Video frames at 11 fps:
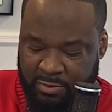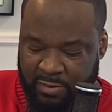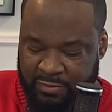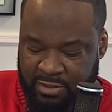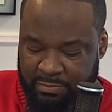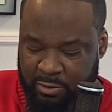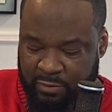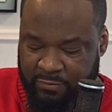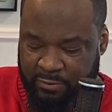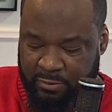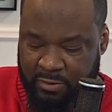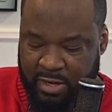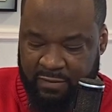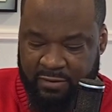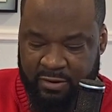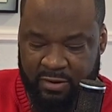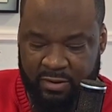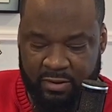with this beautiful cover.